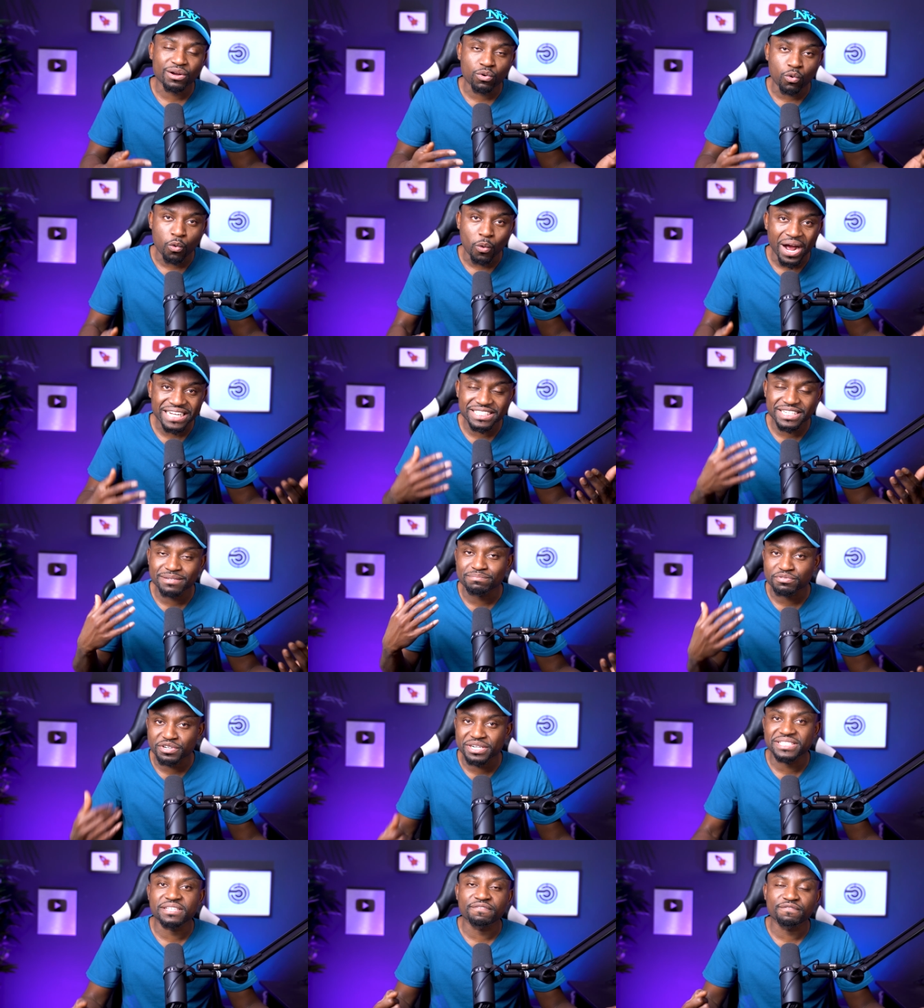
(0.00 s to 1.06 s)
are quite
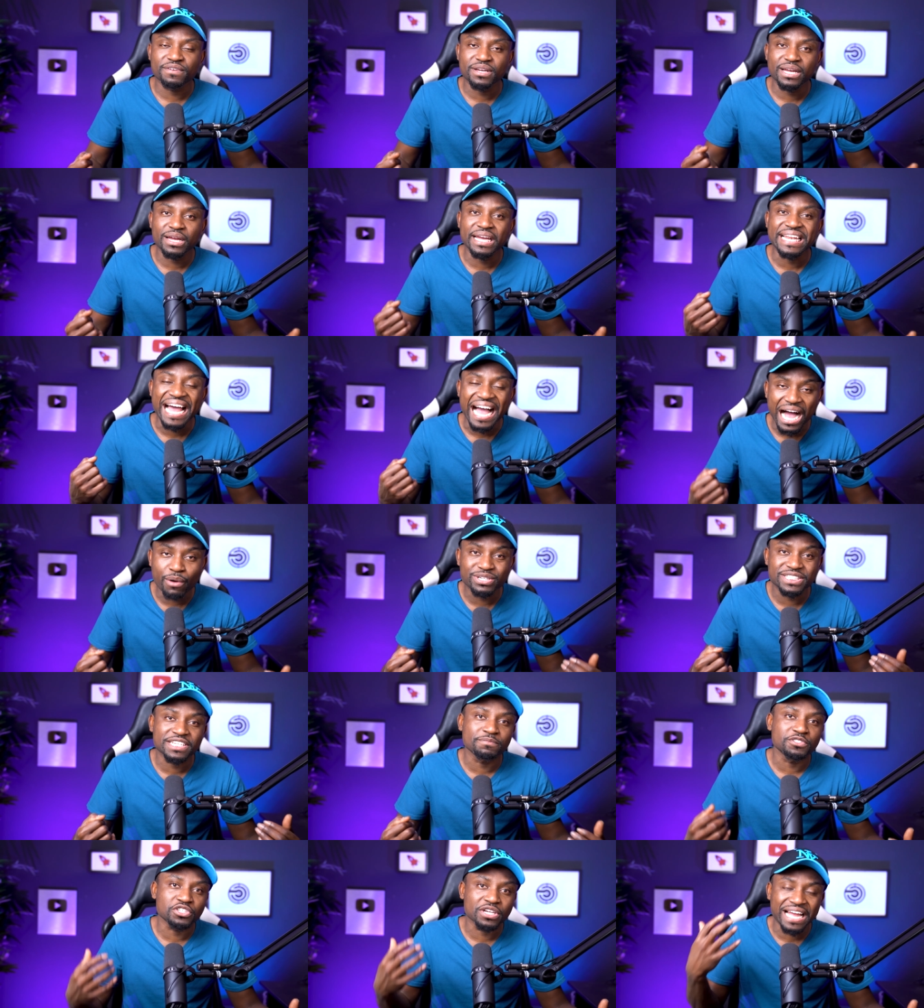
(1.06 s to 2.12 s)
impressive in how it's
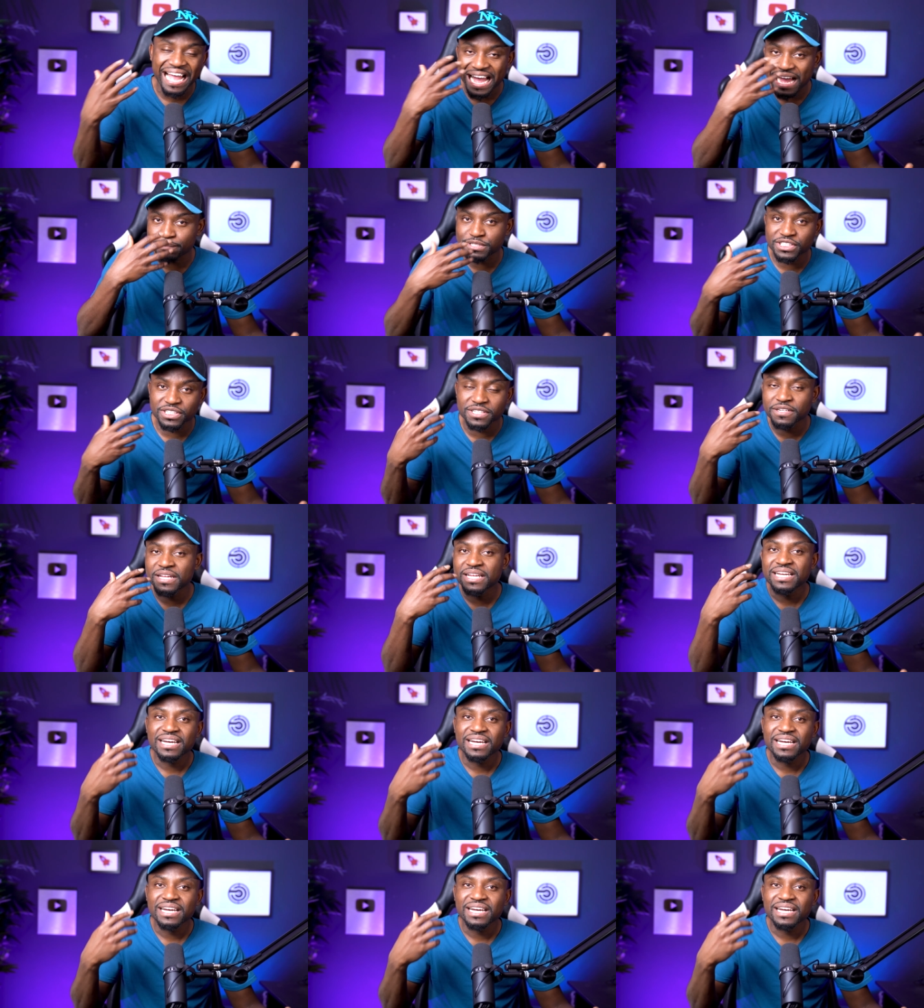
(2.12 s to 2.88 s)
able to capture